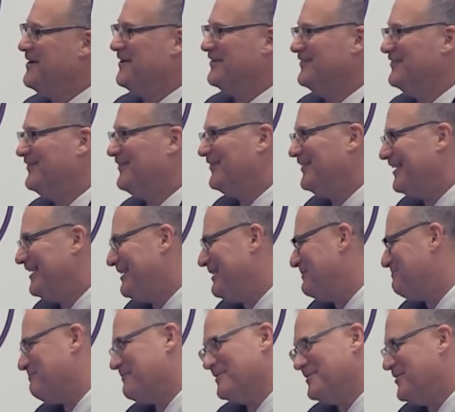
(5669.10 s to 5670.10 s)
uh, no,
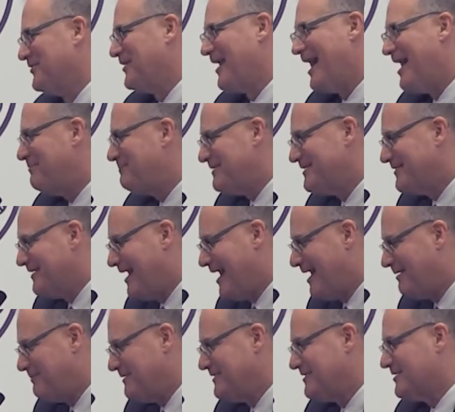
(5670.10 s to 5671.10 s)
um, no, happy,
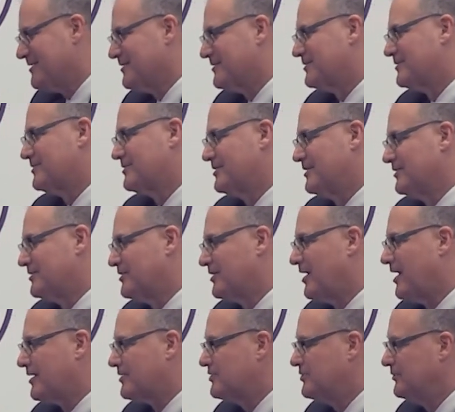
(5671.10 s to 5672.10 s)
happy to, to
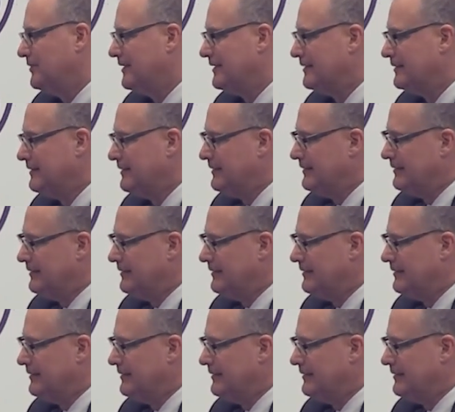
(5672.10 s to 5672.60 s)
talk to it.